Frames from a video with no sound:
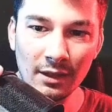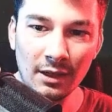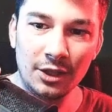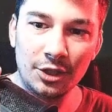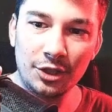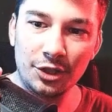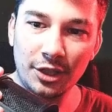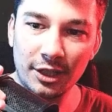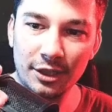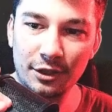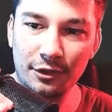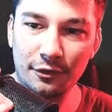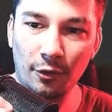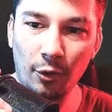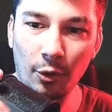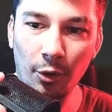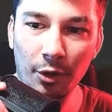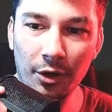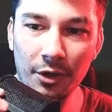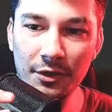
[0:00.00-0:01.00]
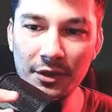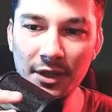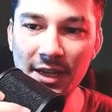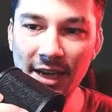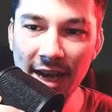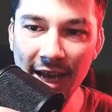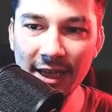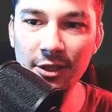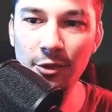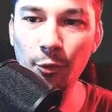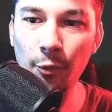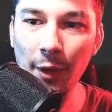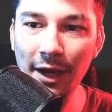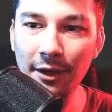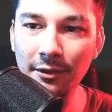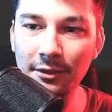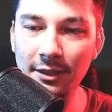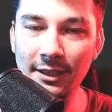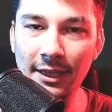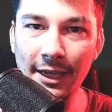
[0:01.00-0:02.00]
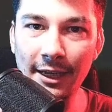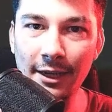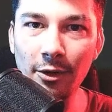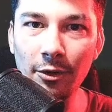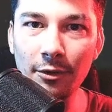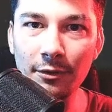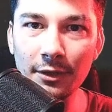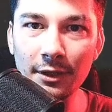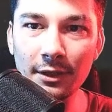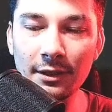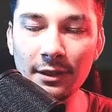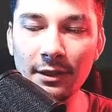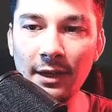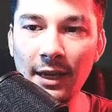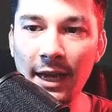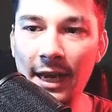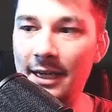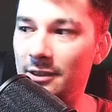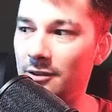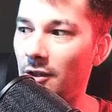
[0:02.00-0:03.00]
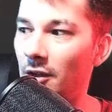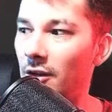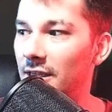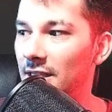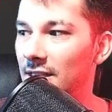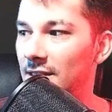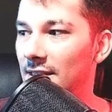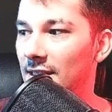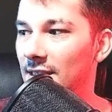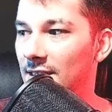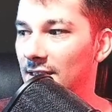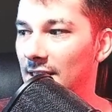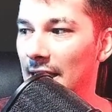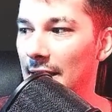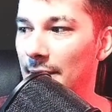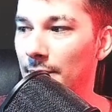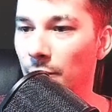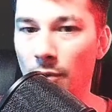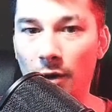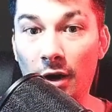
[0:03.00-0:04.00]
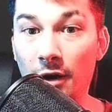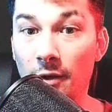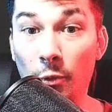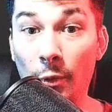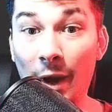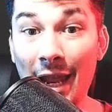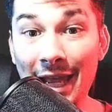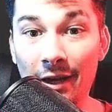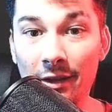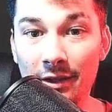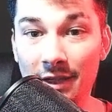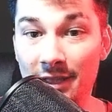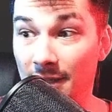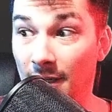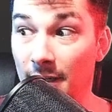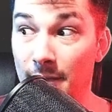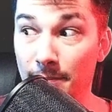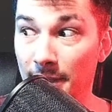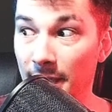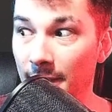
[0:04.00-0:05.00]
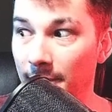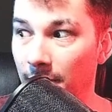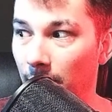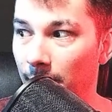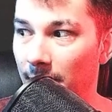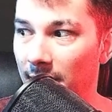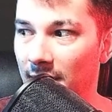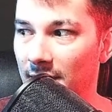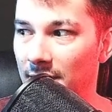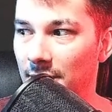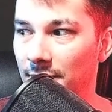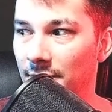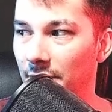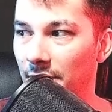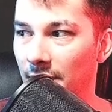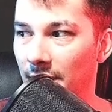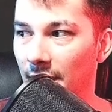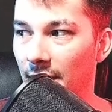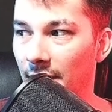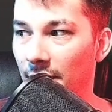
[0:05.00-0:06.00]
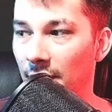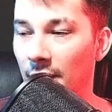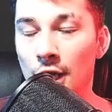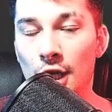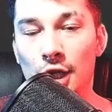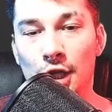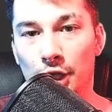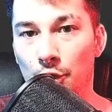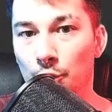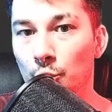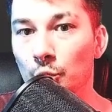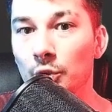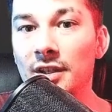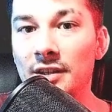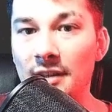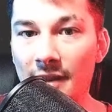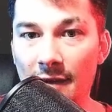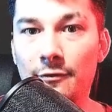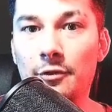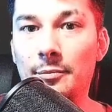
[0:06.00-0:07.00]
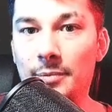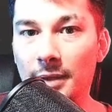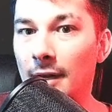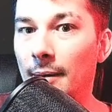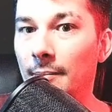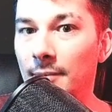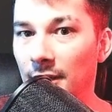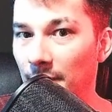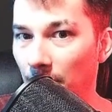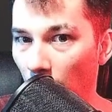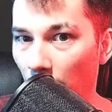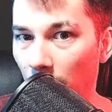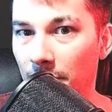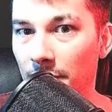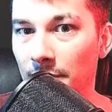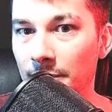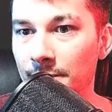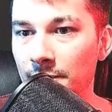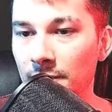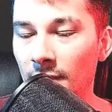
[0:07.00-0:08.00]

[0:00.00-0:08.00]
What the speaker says: just for the next whale to take over. And as long as the same whale is unbeatable because of their gear, you will never become an Immortal.